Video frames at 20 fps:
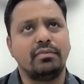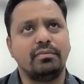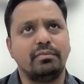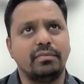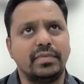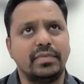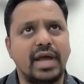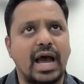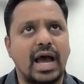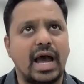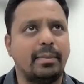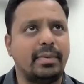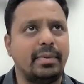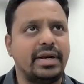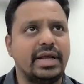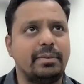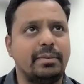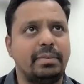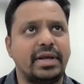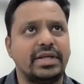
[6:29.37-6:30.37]
The
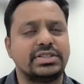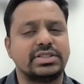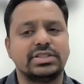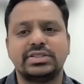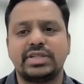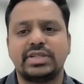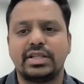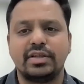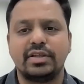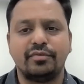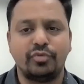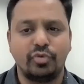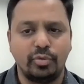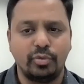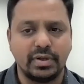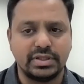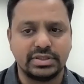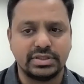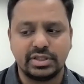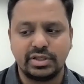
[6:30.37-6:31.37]
diabetic patients and the
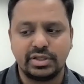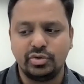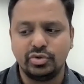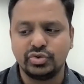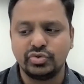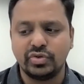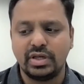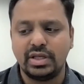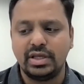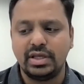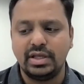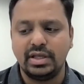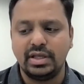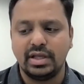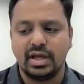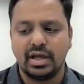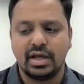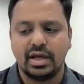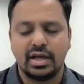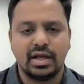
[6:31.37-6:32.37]
women, usually
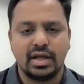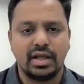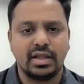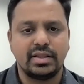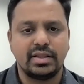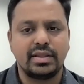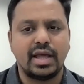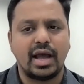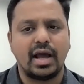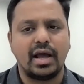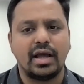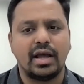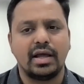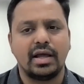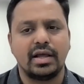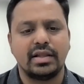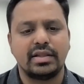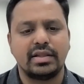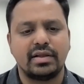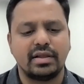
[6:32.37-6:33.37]
the
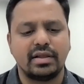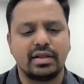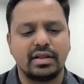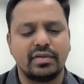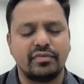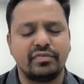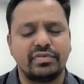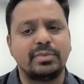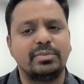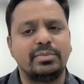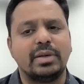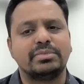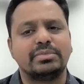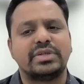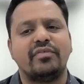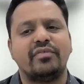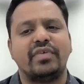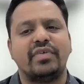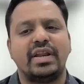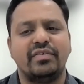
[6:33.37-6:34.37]
symptoms
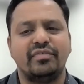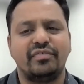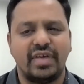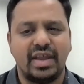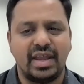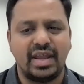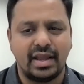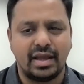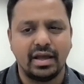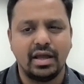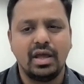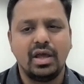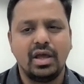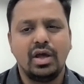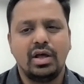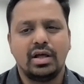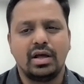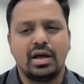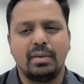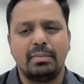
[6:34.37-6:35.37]
are very vague.
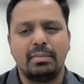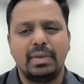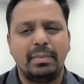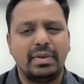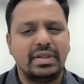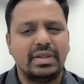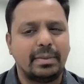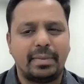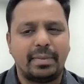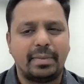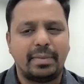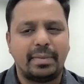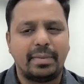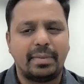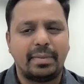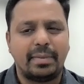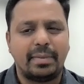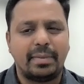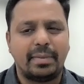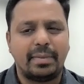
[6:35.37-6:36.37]
Maybe they
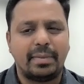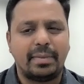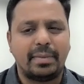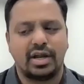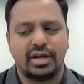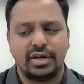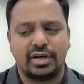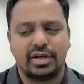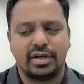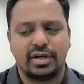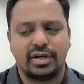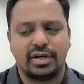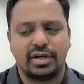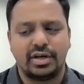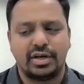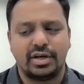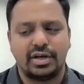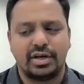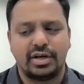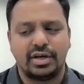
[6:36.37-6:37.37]
present with just a
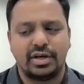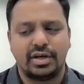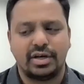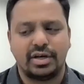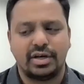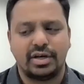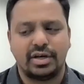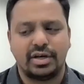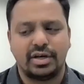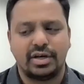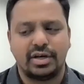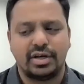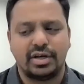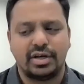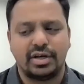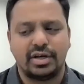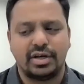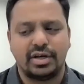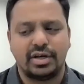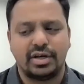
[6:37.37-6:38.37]
discomfort,
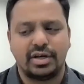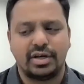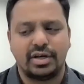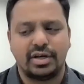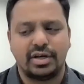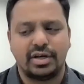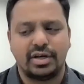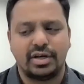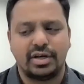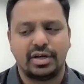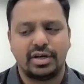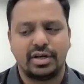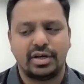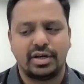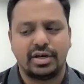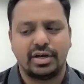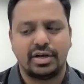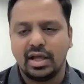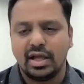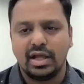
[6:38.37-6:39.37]
a
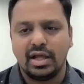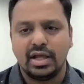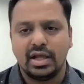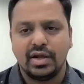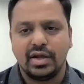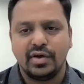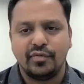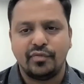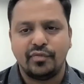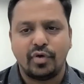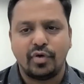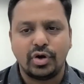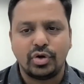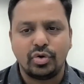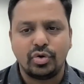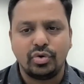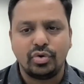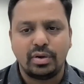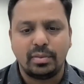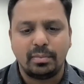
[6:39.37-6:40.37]
fatigue, a dizziness,
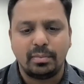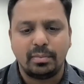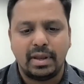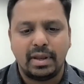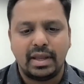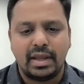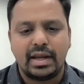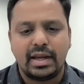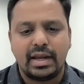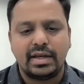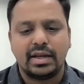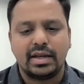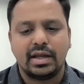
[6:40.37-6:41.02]
something like that.